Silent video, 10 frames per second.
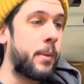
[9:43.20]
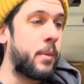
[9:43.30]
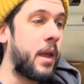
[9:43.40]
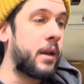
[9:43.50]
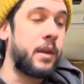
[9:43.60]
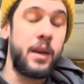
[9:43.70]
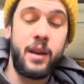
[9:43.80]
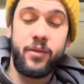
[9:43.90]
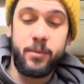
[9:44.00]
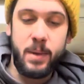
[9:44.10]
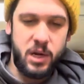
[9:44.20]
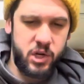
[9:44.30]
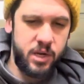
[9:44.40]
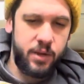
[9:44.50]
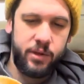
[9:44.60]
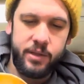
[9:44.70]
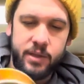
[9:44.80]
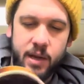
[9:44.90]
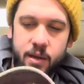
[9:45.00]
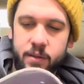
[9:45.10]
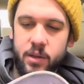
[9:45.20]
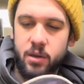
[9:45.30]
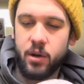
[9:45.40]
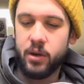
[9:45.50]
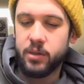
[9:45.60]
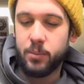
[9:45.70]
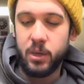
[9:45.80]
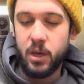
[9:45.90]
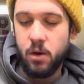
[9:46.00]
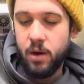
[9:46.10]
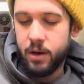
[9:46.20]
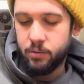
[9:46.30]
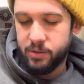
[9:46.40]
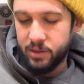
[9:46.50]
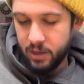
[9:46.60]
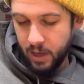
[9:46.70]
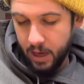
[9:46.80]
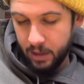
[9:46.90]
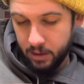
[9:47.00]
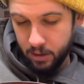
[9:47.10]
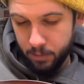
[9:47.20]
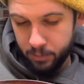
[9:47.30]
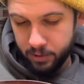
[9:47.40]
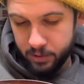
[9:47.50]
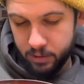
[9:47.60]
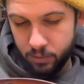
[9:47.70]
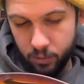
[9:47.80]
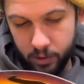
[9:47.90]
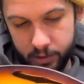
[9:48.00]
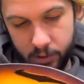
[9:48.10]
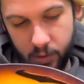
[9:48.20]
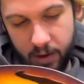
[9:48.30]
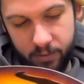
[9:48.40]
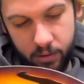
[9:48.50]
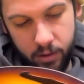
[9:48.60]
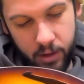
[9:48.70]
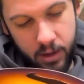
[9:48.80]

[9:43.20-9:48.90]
Any information on these style of guitars, let me know. I don't see any numbers whatsoever.